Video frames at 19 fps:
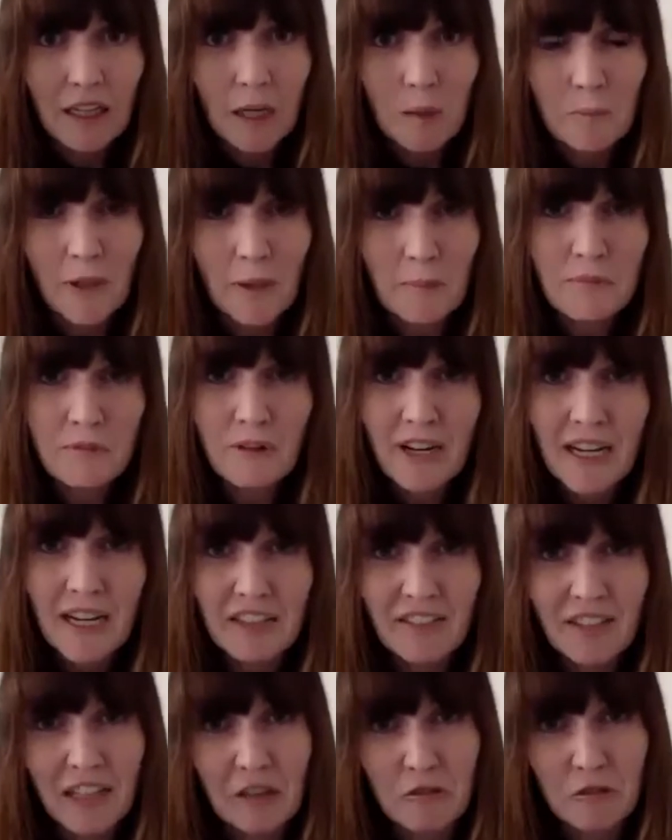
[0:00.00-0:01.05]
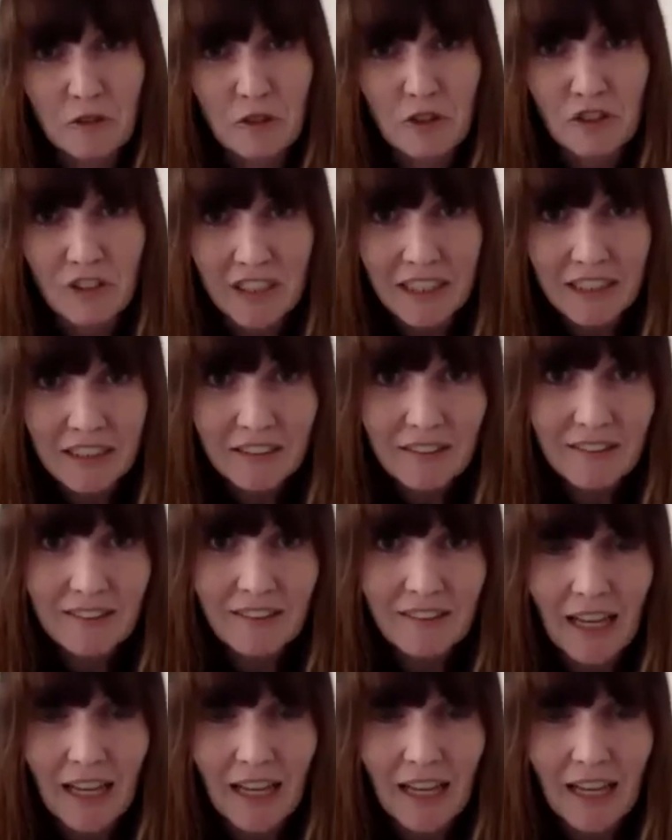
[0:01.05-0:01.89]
they're prayer tear-off sheets,